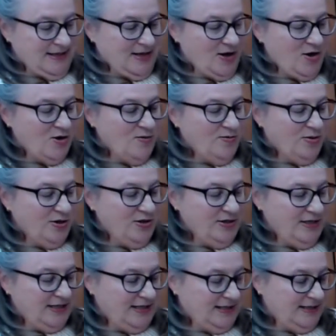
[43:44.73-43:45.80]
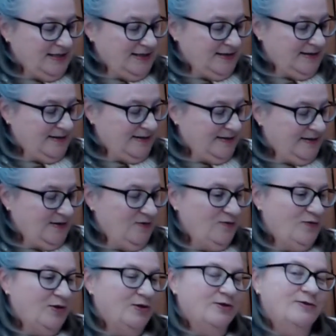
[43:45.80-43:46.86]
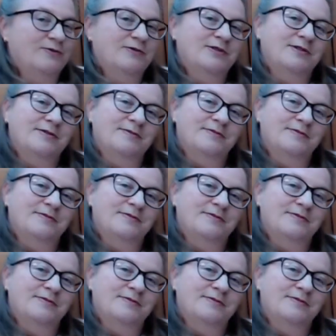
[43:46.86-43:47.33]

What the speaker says: whole process involved